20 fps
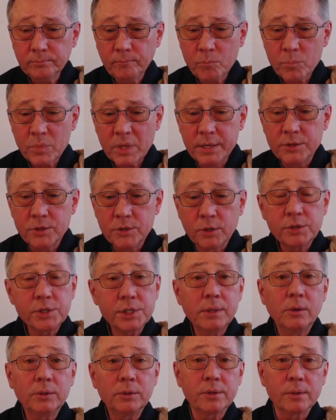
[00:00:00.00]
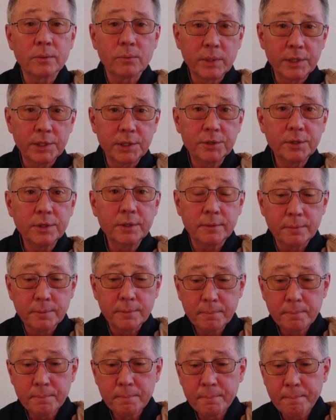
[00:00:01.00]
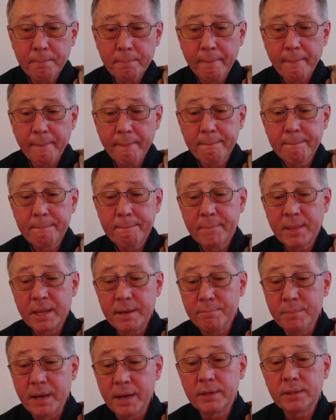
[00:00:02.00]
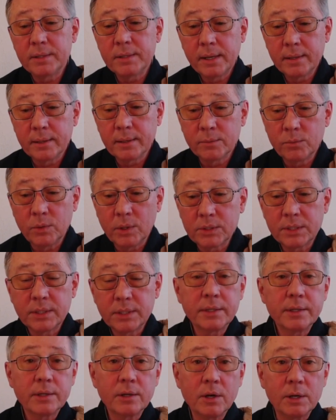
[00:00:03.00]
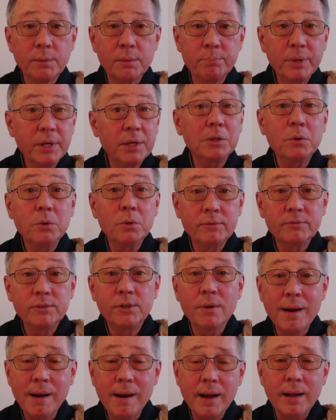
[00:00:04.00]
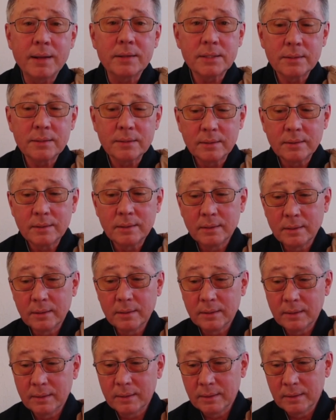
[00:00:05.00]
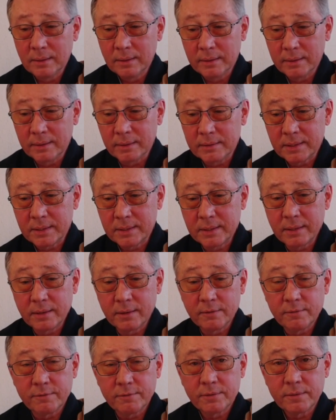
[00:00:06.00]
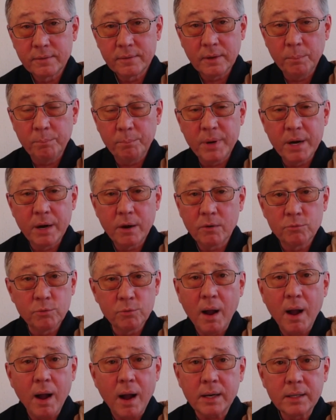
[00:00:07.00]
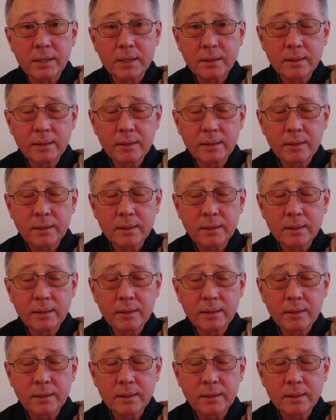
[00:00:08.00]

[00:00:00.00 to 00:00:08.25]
He took shelter when he could. He meditated while sitting on a pillow of grass instead of a bare rock.